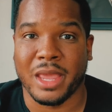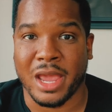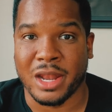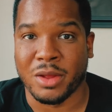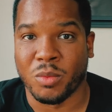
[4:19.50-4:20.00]

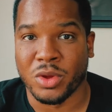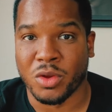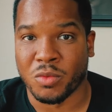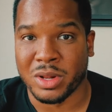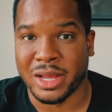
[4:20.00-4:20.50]
And what
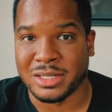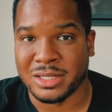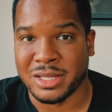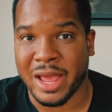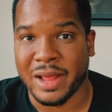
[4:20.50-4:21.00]
you'll realize
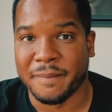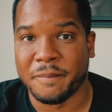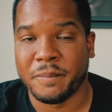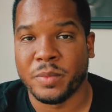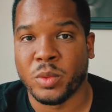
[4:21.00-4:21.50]
is that
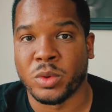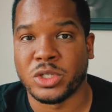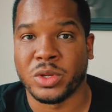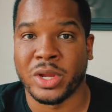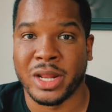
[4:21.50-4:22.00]

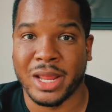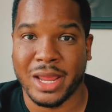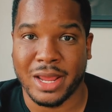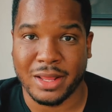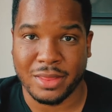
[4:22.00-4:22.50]
once you get
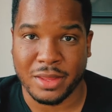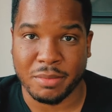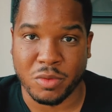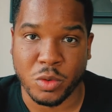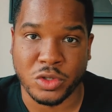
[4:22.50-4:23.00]
the
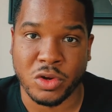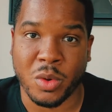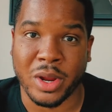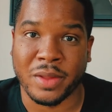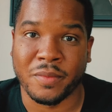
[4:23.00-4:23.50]
approach
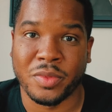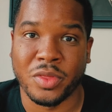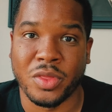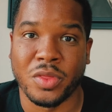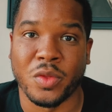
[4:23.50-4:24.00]
going,
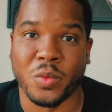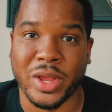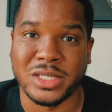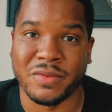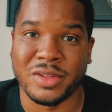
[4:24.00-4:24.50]
the
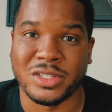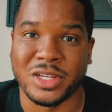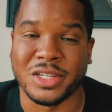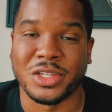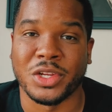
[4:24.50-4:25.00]
rest of it's
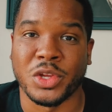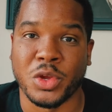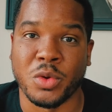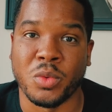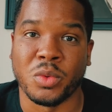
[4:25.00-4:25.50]
just
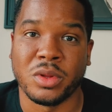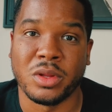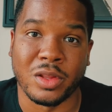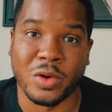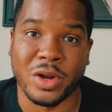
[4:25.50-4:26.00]
you
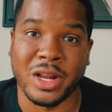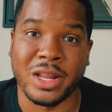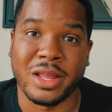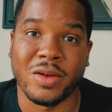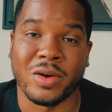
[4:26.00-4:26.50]

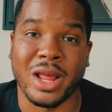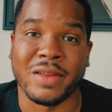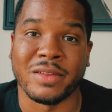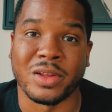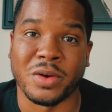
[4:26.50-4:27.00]
learning, or
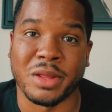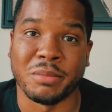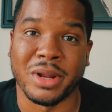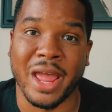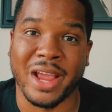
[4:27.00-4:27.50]
not even
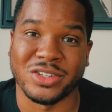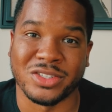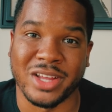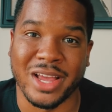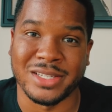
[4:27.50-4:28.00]
learning, but
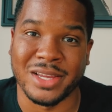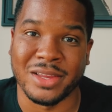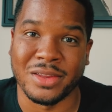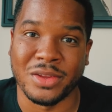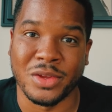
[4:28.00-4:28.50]

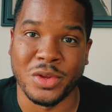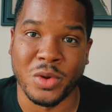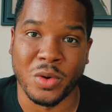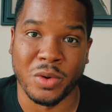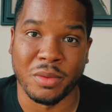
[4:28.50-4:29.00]
exercising
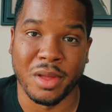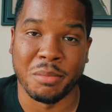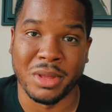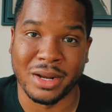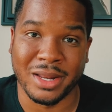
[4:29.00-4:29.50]
your
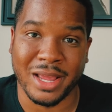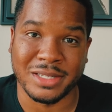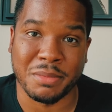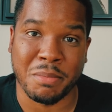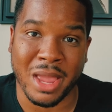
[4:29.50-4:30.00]
ability
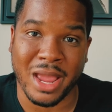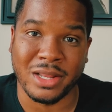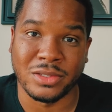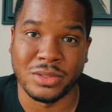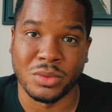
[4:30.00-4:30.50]
as a
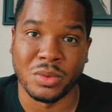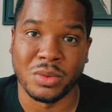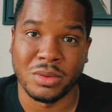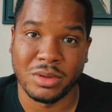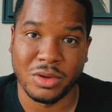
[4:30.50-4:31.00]
man
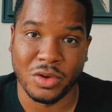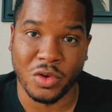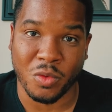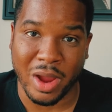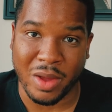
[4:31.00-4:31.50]
to
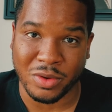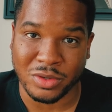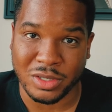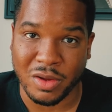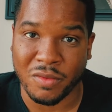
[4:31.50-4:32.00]
ground
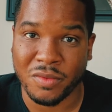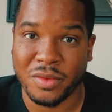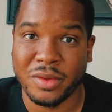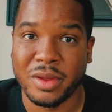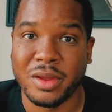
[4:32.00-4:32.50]
yourself,